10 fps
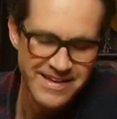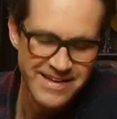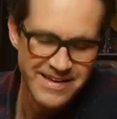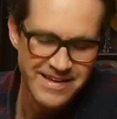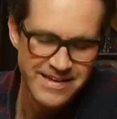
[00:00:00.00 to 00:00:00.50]

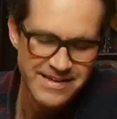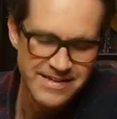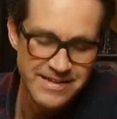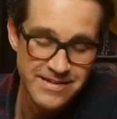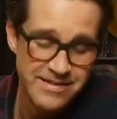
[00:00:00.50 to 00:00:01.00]

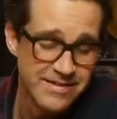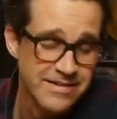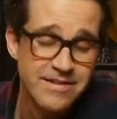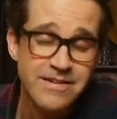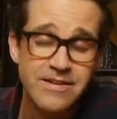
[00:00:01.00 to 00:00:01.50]

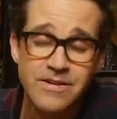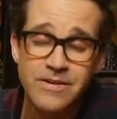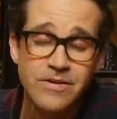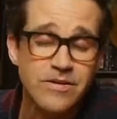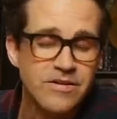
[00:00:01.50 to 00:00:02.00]

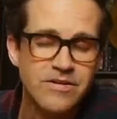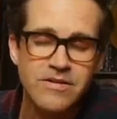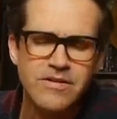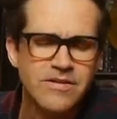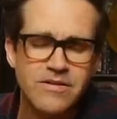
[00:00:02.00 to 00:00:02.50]

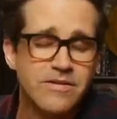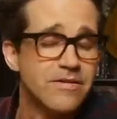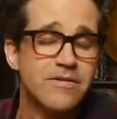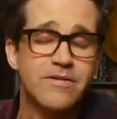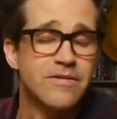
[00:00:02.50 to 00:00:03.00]

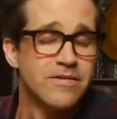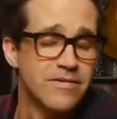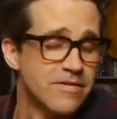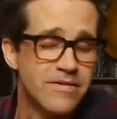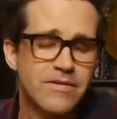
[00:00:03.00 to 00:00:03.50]

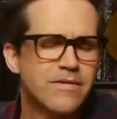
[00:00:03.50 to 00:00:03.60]
This person isn't speaking.